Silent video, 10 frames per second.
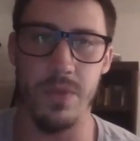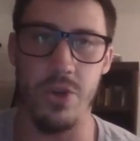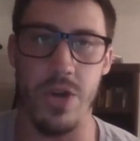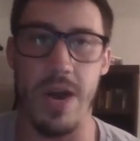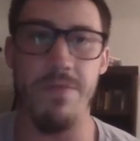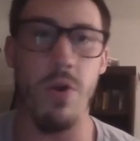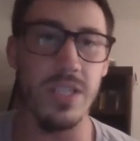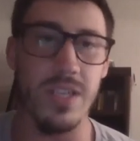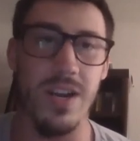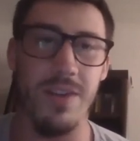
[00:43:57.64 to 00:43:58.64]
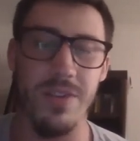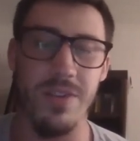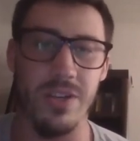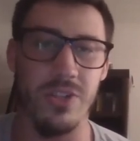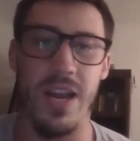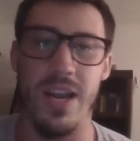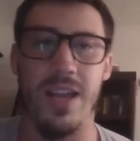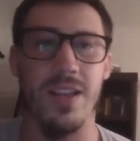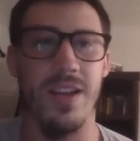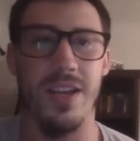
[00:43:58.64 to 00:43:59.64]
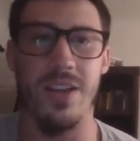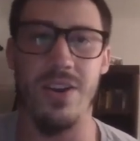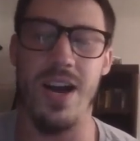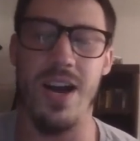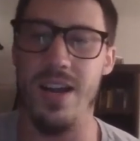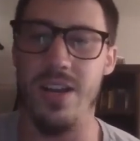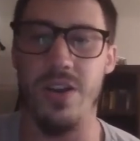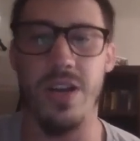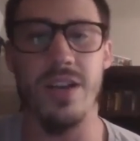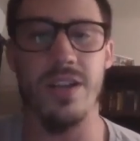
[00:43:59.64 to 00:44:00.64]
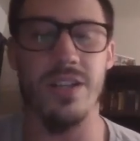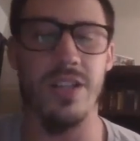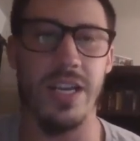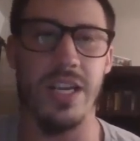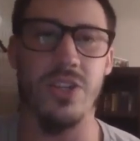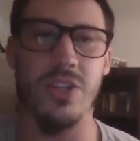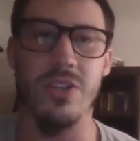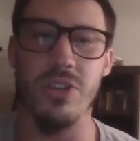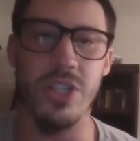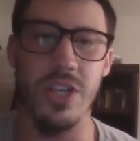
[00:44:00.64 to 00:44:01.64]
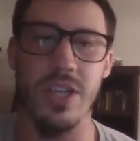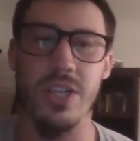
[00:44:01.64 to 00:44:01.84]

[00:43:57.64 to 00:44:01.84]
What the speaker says: not focused enough in your training, like you need to like get your nutrition in